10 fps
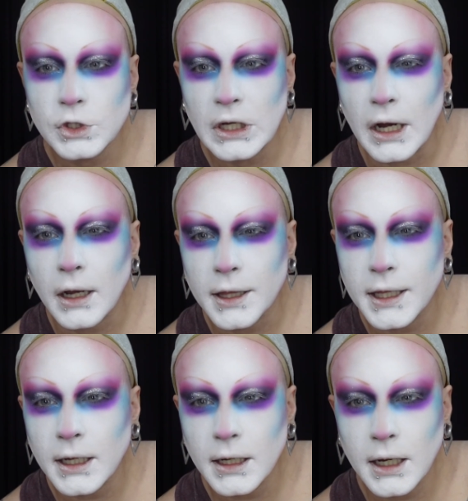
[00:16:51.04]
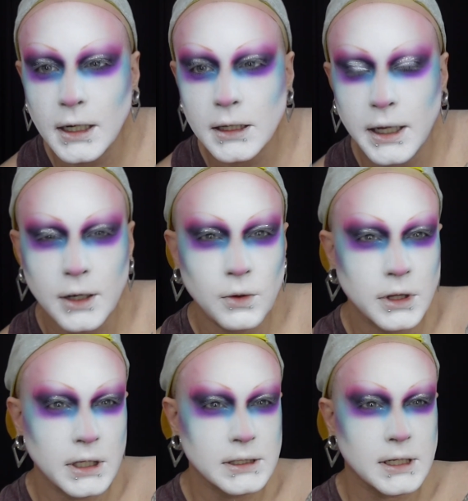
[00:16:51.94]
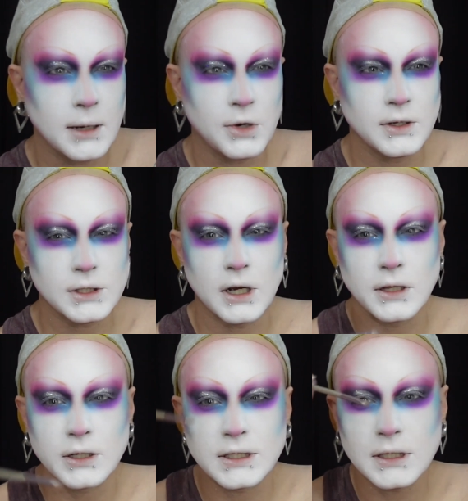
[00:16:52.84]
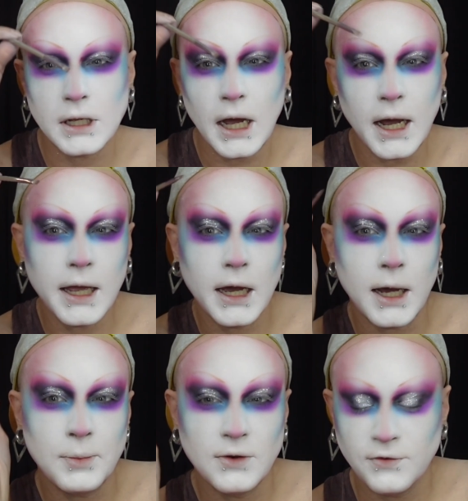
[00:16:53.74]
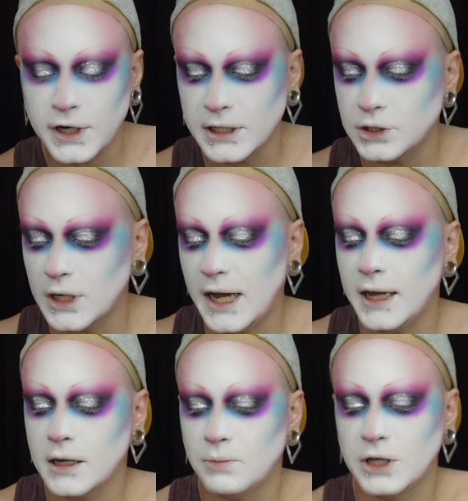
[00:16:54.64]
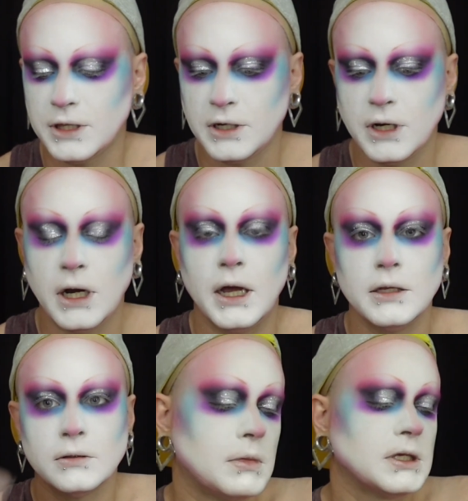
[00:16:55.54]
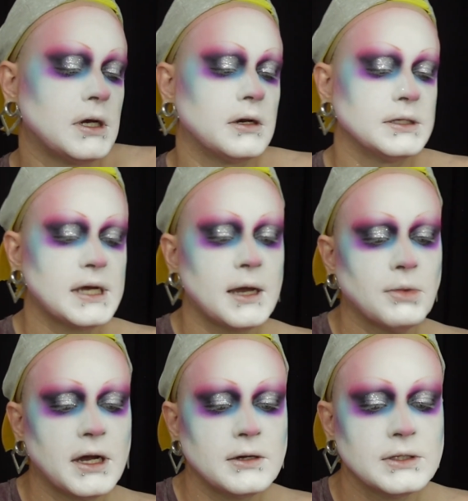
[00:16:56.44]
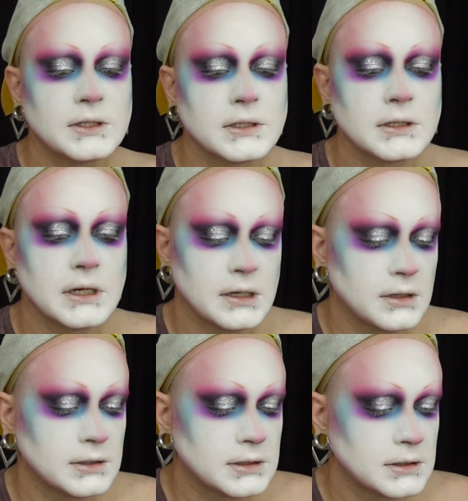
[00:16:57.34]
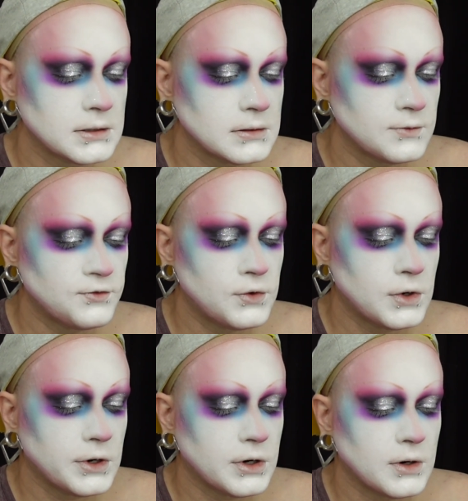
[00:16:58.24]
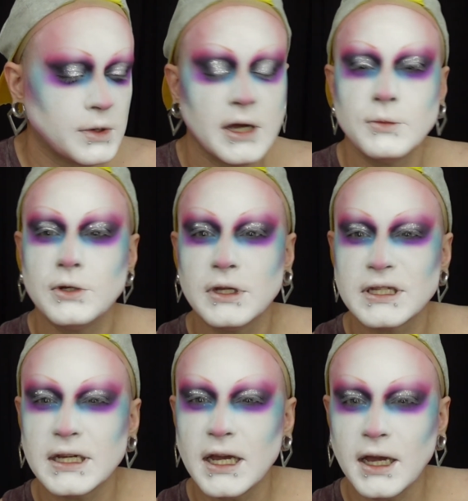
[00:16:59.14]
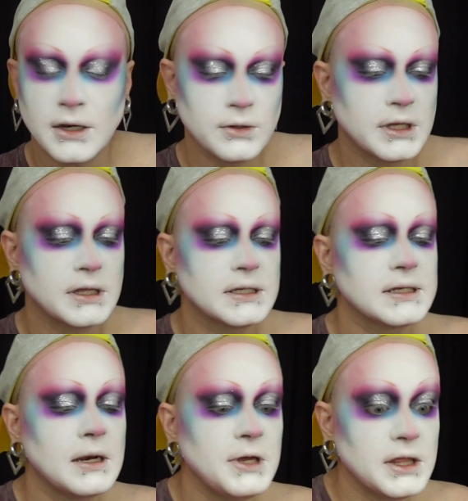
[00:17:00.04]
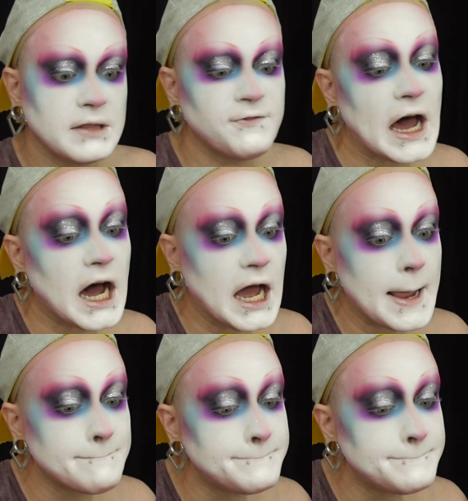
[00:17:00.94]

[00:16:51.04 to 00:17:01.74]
So yeah, I think I kind of like where these eyebrows are. They're still high up and very drag, but they're not McDonald's eyebrows, because for what I'm doing today, I don't think that's gonna be the vibe.